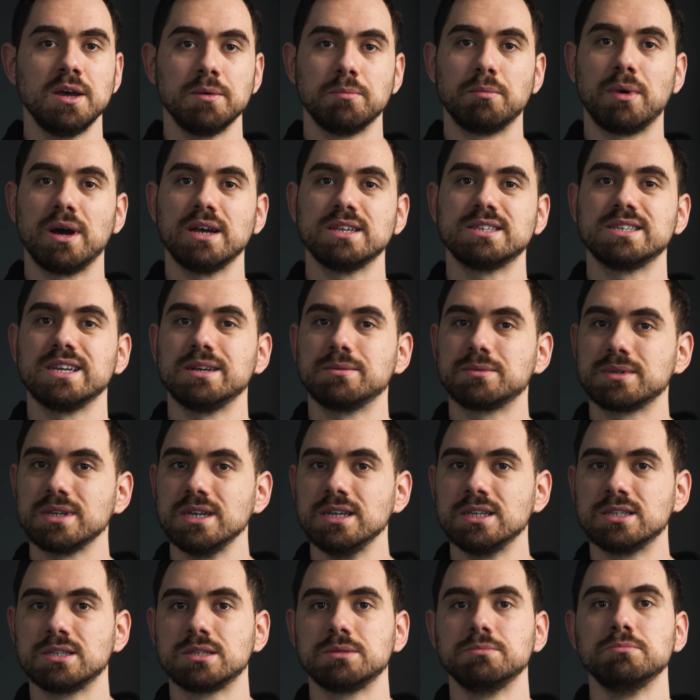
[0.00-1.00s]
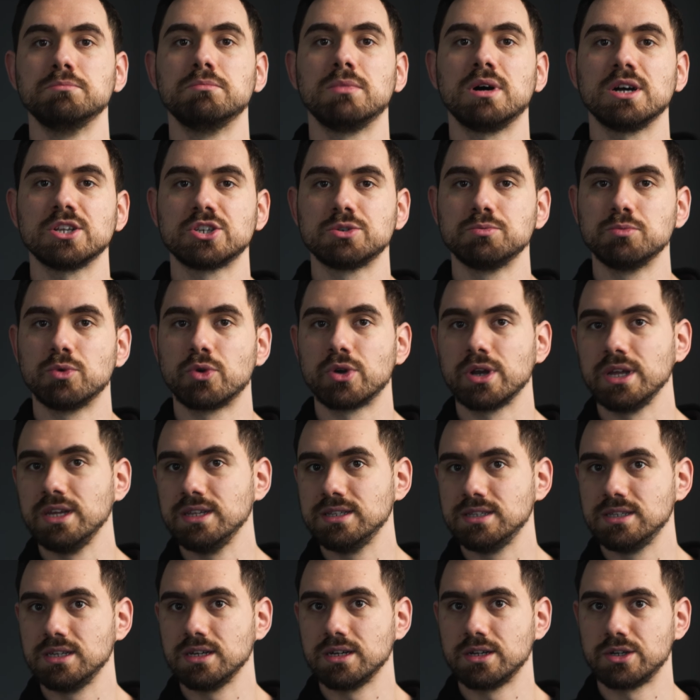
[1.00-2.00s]
Biceps is much more
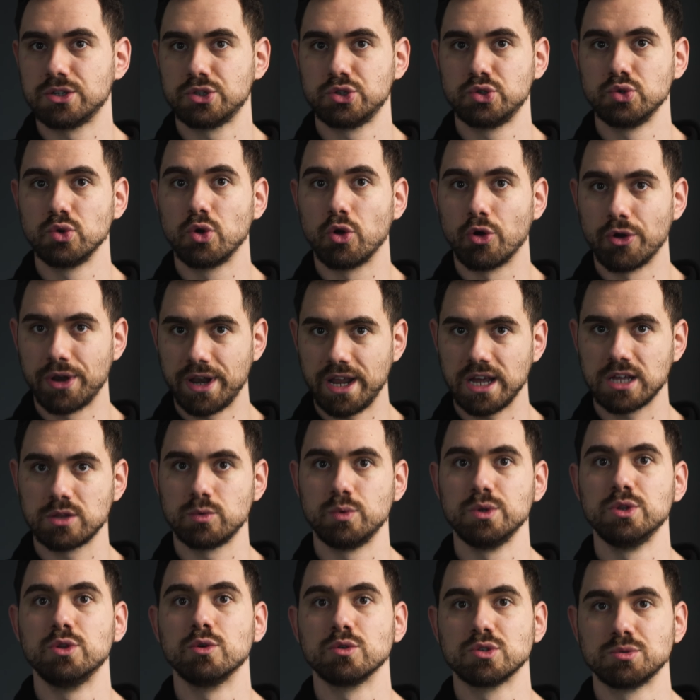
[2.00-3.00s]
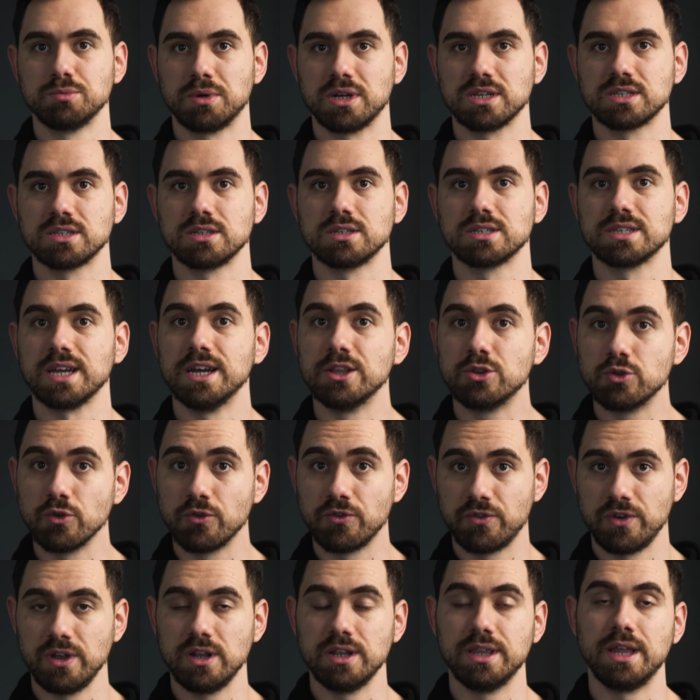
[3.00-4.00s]
easier to connect with those muscles and to
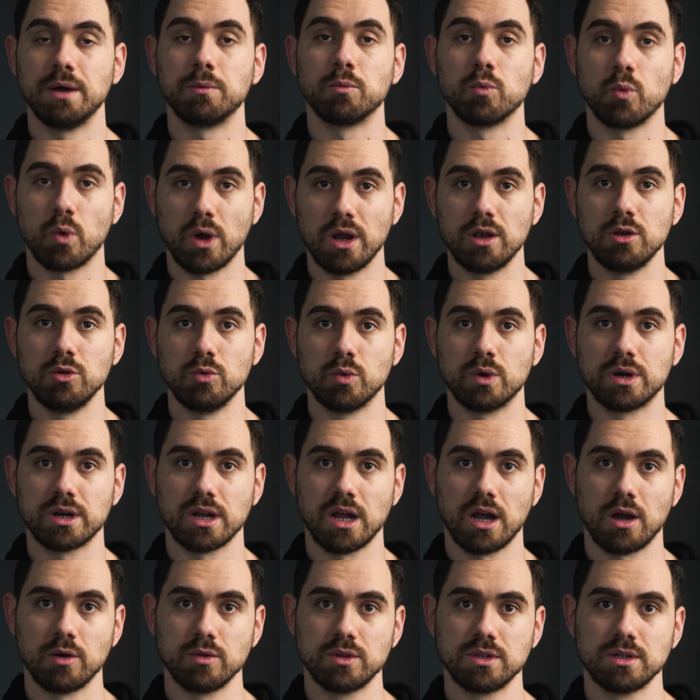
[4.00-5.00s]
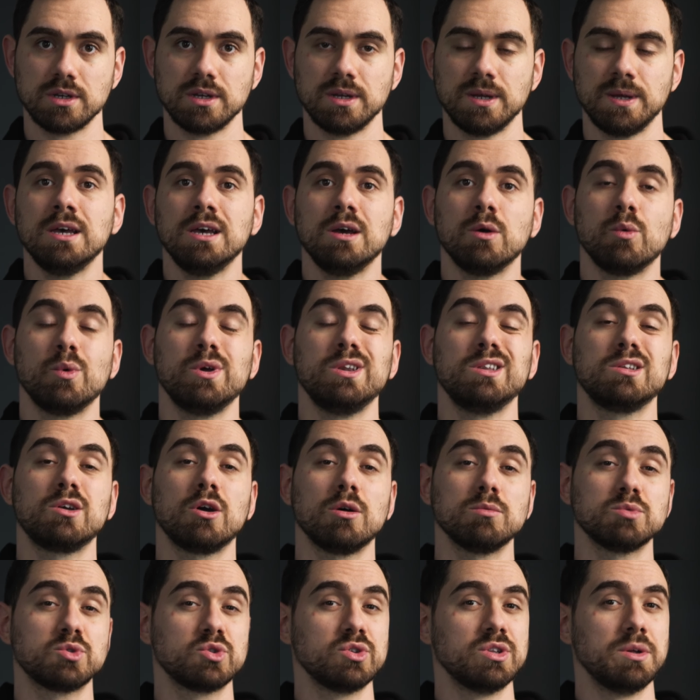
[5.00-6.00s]
feel them while you work out. When it
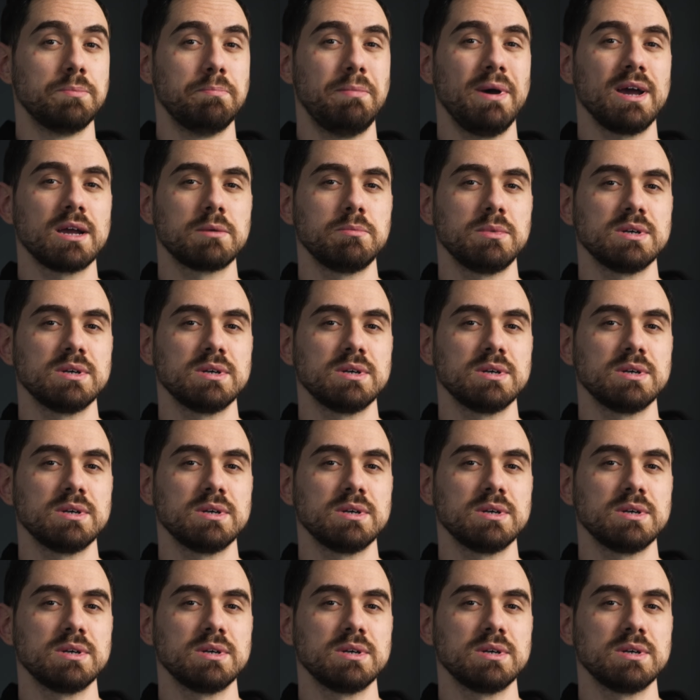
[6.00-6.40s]
comes to the back